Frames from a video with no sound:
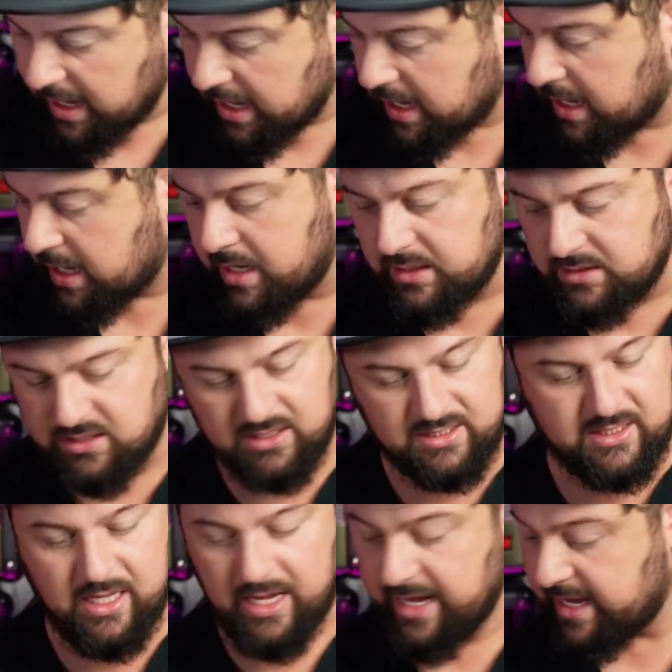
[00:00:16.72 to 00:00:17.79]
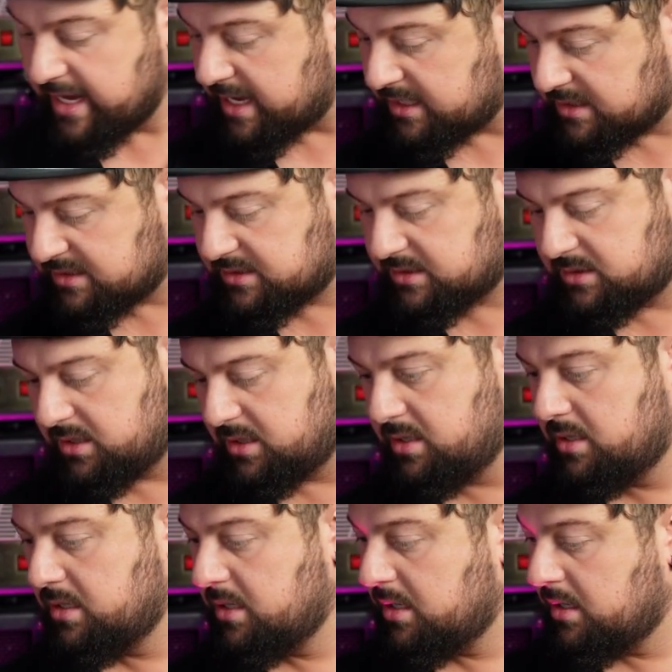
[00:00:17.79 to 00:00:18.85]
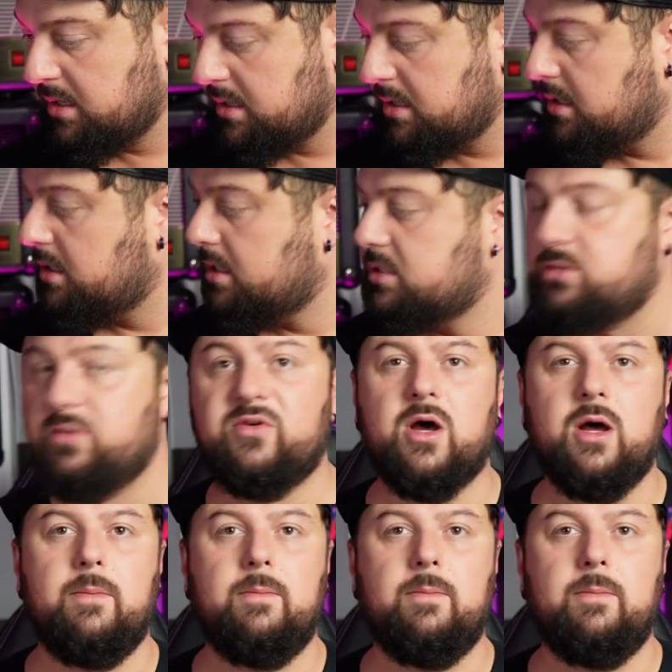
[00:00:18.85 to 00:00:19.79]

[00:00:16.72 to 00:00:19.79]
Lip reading: Oh, this looks nice. So we've got